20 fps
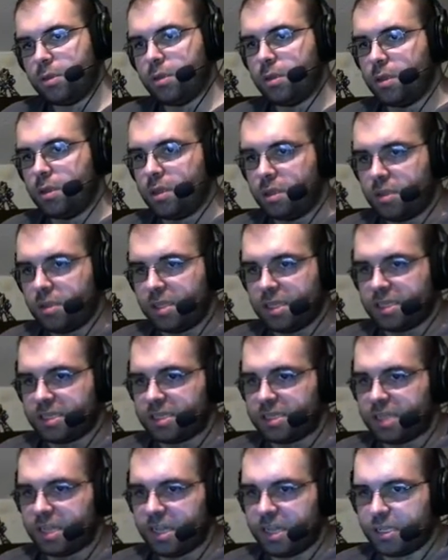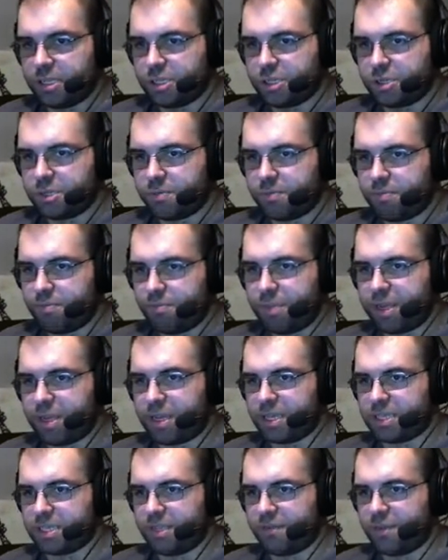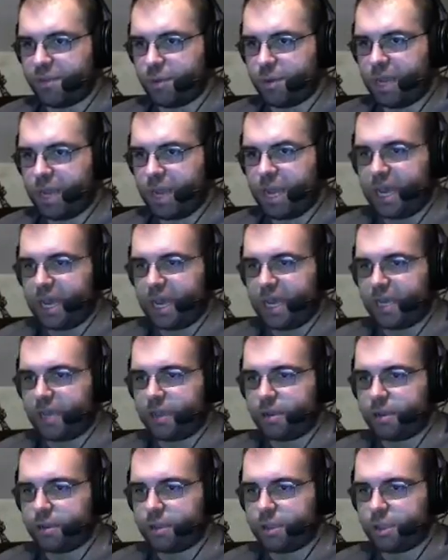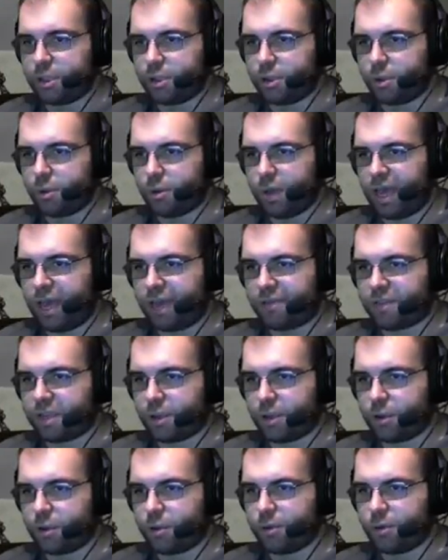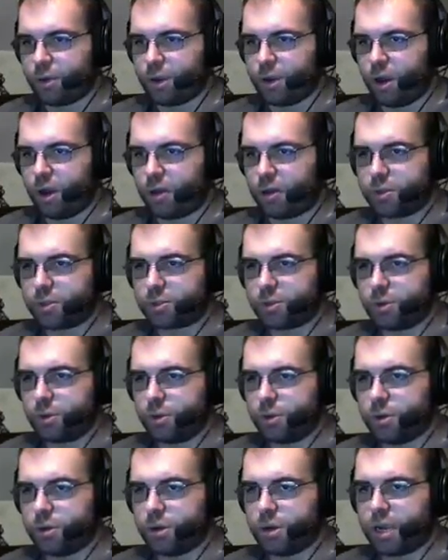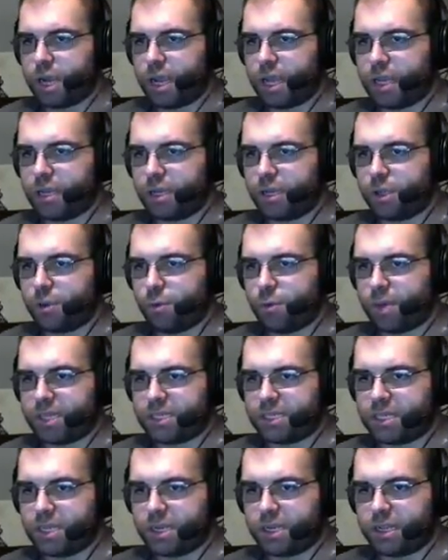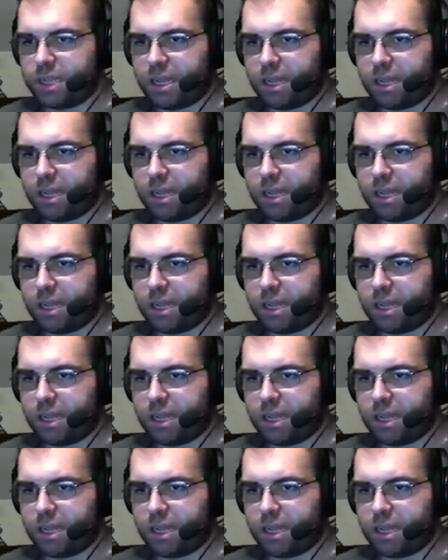this stage, because if you die, you have to go through an auto scroller and you wasted a cloud.